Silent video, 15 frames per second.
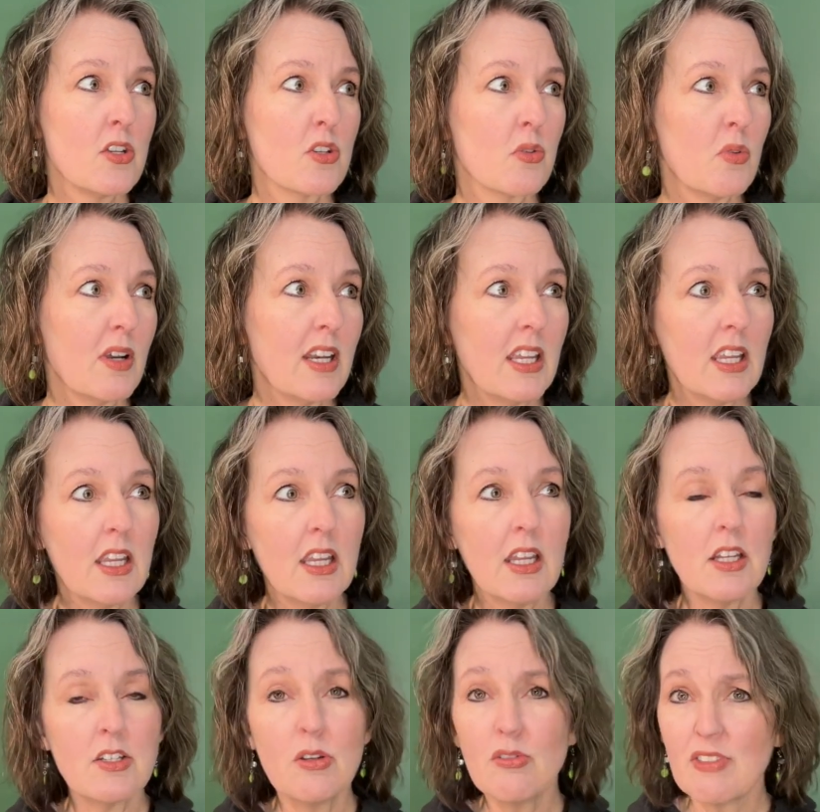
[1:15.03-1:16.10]

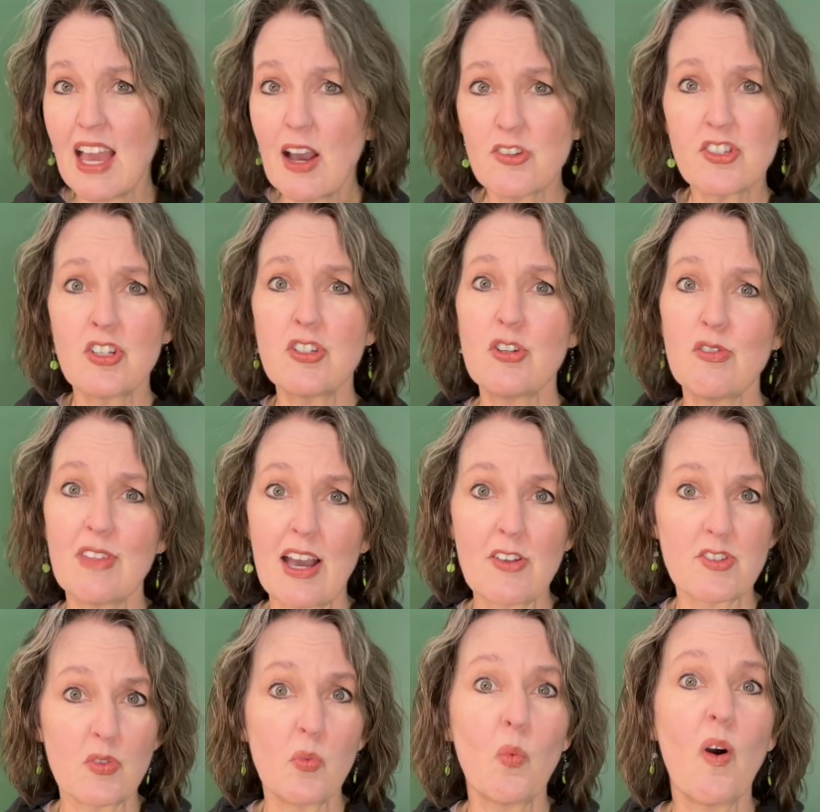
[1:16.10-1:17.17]
2000,
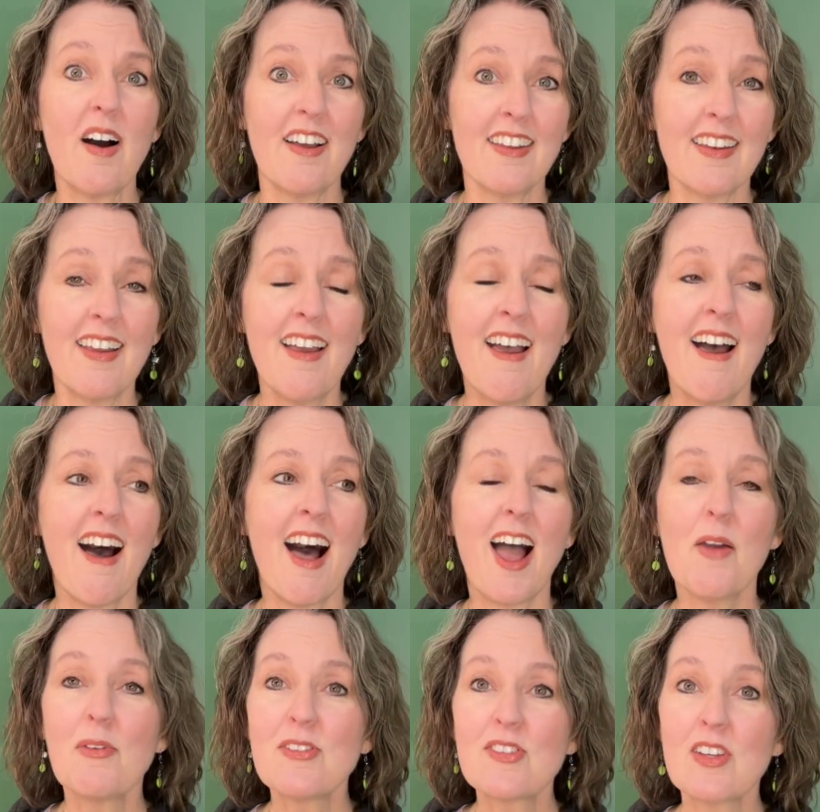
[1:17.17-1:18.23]
2001.
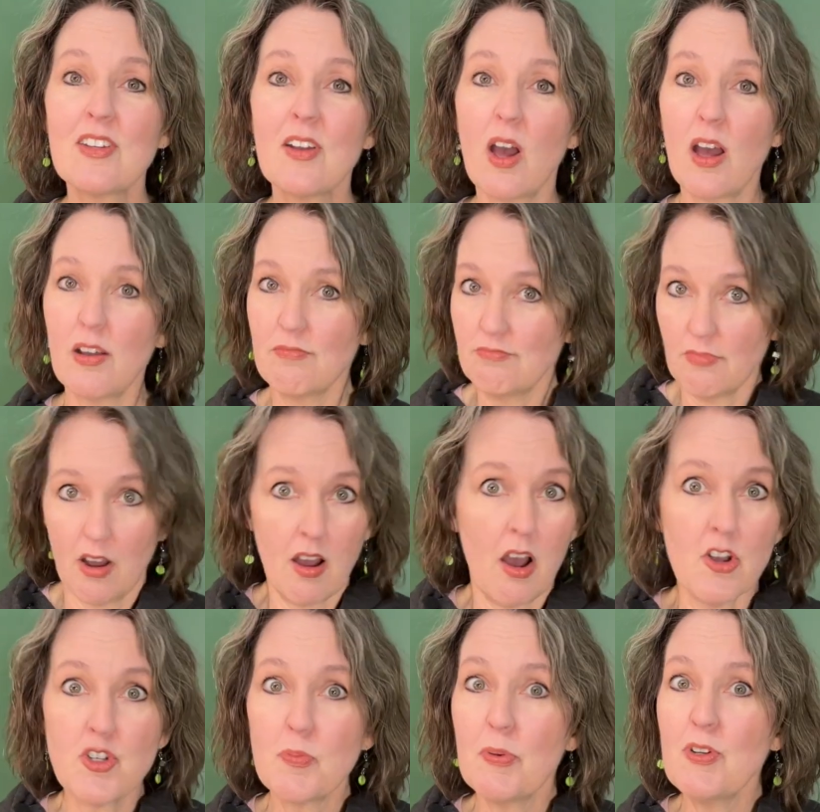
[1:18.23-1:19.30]
I was an
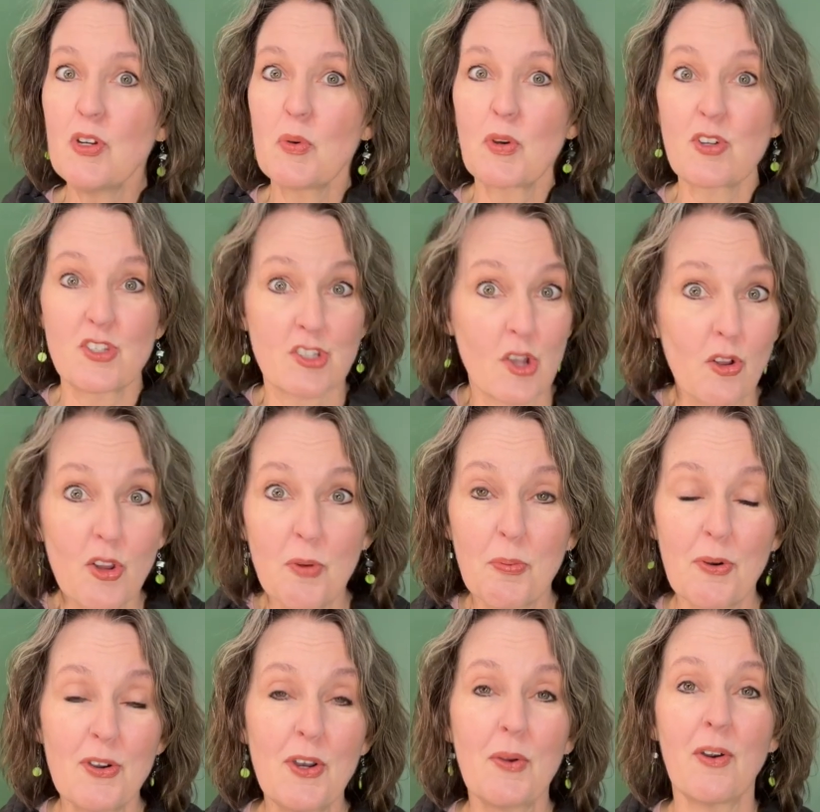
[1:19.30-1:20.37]
entrepreneur,
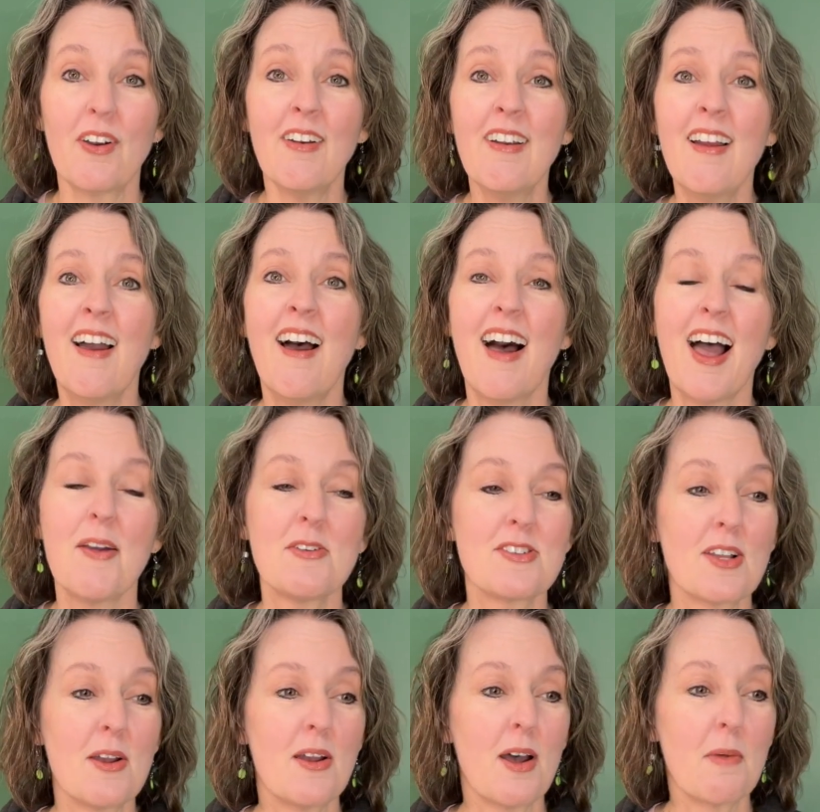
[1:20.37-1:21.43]
solopreneur. I was
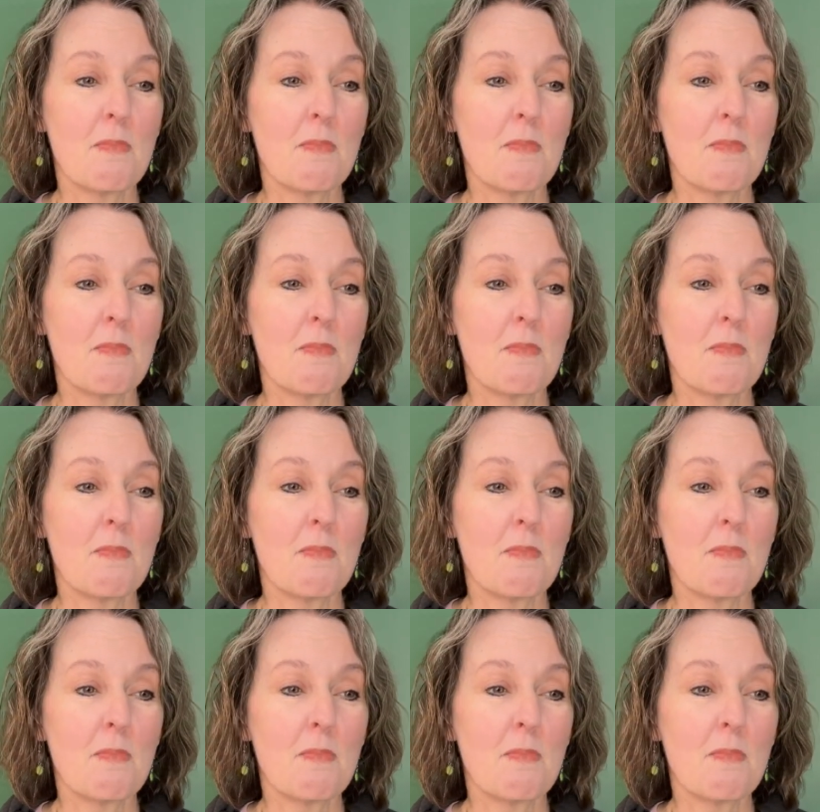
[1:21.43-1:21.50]
a